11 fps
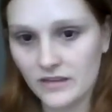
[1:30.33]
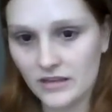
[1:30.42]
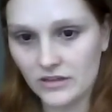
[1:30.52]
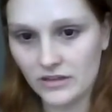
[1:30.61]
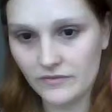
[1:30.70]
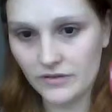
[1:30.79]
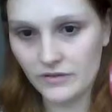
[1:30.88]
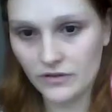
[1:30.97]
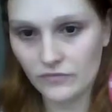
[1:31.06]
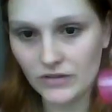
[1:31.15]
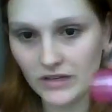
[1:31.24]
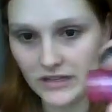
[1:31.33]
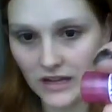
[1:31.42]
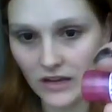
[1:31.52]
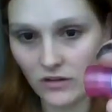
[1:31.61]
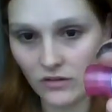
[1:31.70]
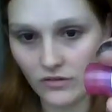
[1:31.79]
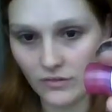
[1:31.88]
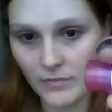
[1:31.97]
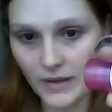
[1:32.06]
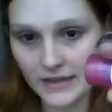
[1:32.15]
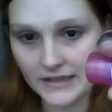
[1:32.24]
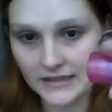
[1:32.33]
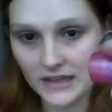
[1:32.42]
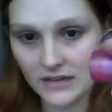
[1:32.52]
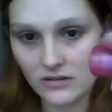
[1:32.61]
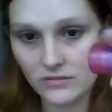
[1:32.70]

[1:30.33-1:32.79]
I don't even know if you can read it. All the paint's like